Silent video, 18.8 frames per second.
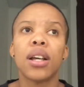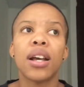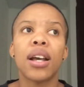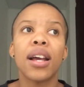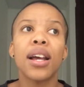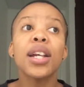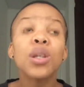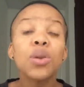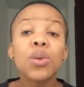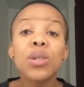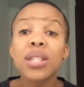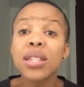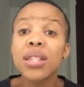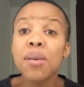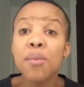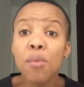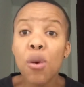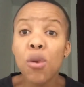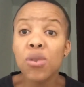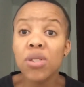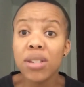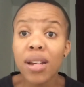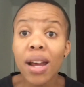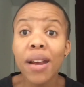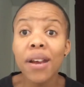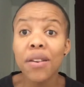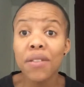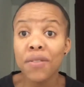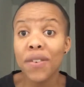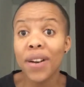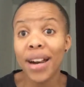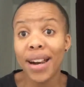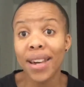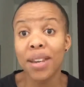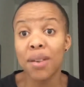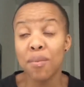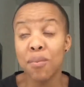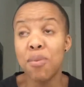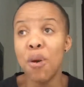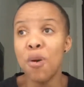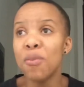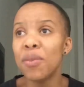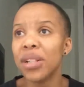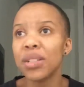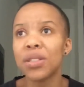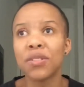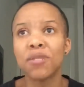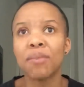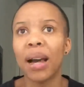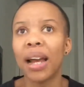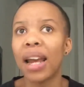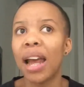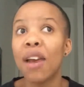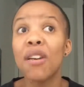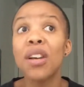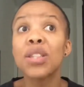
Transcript: It was the most terrifying moment of my life.